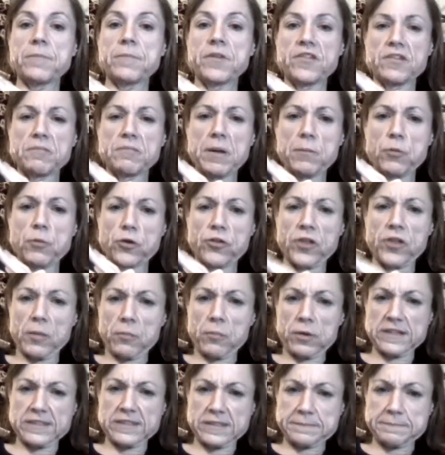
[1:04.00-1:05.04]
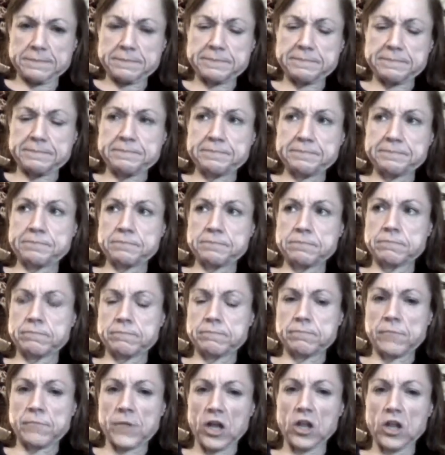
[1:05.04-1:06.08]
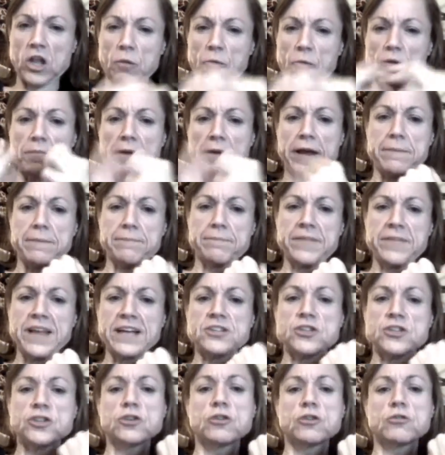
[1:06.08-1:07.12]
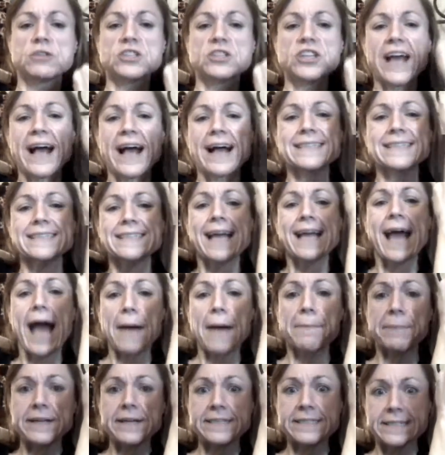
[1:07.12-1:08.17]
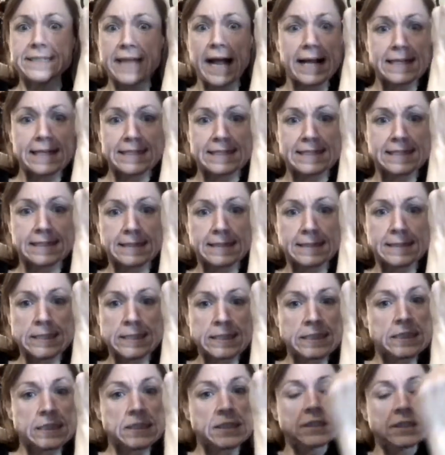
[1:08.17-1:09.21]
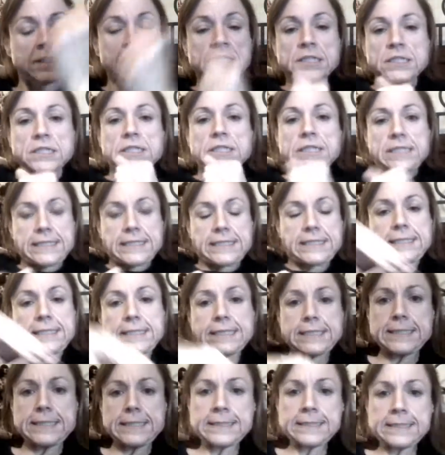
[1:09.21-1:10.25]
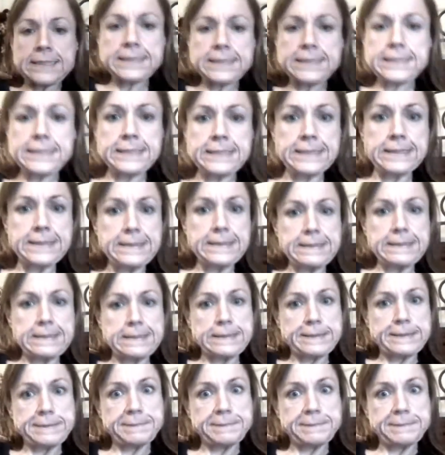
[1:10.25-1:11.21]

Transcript: This is my birthday present, along with my tattoo, which hasn't happened yet. Sick kids.